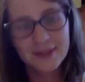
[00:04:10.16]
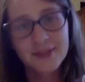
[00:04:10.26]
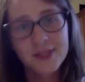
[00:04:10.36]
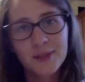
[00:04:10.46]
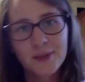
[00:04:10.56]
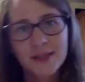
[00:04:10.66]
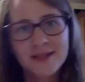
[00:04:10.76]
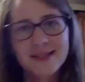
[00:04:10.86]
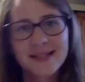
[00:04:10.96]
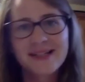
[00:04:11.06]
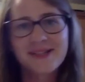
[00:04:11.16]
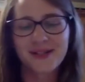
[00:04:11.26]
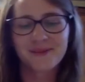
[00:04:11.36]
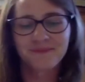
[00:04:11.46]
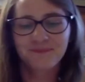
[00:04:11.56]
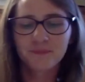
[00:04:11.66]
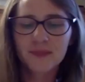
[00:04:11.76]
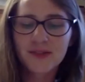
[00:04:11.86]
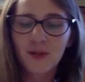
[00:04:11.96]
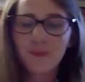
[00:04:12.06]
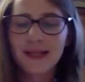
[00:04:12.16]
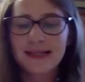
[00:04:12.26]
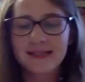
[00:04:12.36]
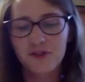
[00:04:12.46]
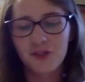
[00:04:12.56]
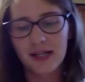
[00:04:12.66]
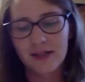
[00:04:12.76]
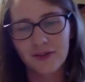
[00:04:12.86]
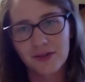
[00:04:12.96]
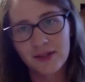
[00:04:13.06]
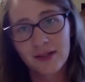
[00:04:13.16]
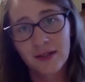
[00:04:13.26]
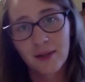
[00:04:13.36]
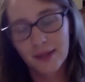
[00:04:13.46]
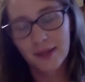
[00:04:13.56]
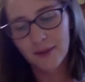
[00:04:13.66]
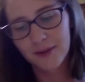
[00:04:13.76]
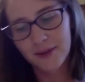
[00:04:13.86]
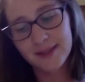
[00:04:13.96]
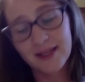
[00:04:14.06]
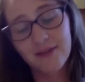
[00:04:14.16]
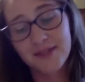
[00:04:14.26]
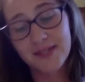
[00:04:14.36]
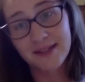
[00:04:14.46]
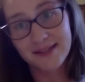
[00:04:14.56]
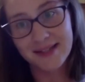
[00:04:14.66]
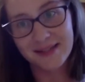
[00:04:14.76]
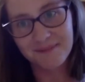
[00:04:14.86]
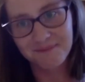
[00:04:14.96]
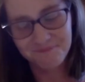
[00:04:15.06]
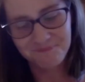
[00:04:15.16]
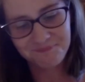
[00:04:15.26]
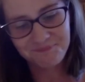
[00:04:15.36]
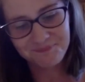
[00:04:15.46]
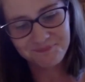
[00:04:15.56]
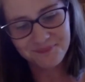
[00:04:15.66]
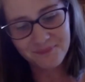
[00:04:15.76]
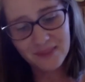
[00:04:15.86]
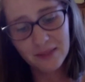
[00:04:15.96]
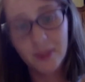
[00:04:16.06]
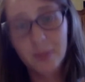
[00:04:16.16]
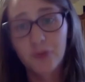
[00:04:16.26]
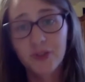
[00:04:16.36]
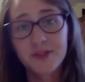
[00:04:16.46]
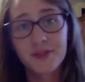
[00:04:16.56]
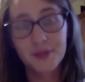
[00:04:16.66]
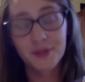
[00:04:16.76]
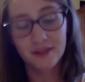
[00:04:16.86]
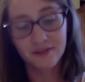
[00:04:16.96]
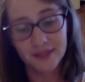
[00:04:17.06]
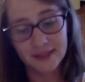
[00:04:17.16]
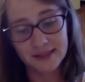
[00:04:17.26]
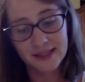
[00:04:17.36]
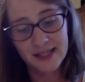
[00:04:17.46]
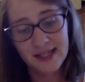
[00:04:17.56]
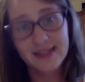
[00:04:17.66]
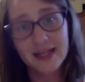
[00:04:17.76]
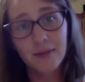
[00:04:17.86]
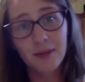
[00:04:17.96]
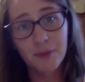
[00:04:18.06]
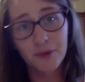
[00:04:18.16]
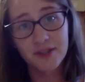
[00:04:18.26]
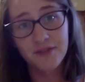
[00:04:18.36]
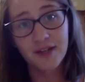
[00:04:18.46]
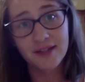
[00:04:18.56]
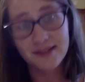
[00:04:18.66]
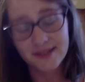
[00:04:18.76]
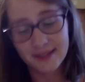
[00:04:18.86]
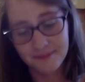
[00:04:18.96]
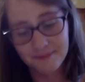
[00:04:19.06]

2 years later, some things have changed, while others have stayed the same. My brother's new girlfriend is now my brother's fiancée.